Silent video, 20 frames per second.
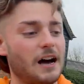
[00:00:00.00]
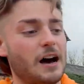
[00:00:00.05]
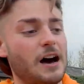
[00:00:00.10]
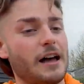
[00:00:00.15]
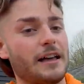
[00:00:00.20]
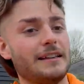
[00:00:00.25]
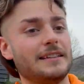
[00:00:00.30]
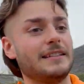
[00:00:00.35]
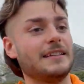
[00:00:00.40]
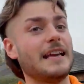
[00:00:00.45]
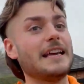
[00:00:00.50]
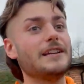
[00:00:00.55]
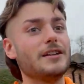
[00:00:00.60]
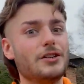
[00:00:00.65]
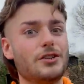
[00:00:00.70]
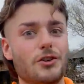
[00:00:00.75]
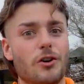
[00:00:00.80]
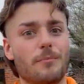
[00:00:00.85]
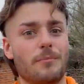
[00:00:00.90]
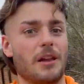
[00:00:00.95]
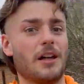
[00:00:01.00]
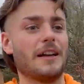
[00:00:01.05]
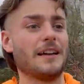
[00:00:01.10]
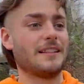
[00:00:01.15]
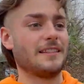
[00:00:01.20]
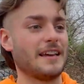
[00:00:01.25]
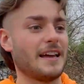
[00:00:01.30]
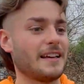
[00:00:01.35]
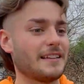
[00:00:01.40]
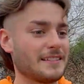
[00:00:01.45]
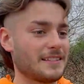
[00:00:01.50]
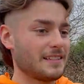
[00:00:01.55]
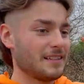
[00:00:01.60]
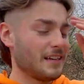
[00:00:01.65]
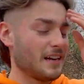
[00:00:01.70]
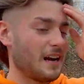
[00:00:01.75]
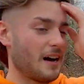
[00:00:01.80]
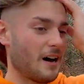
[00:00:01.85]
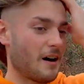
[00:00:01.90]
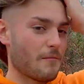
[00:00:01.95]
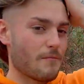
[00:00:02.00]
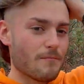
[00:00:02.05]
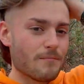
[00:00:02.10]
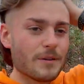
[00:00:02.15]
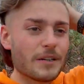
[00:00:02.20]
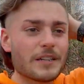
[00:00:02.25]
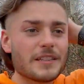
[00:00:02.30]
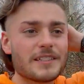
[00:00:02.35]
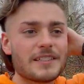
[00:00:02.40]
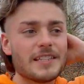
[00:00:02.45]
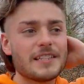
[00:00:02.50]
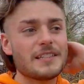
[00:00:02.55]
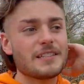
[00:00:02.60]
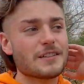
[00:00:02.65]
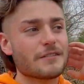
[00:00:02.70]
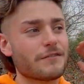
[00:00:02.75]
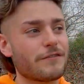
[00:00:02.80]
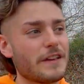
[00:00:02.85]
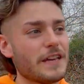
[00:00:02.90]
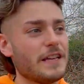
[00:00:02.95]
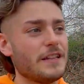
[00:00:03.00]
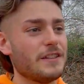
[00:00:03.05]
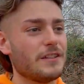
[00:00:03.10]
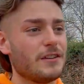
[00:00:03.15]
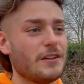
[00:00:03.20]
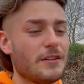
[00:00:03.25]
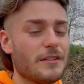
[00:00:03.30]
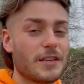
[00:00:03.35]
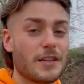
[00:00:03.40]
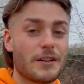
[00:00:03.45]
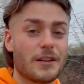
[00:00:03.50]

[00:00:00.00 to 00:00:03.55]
is in a job like this, because this is a thing that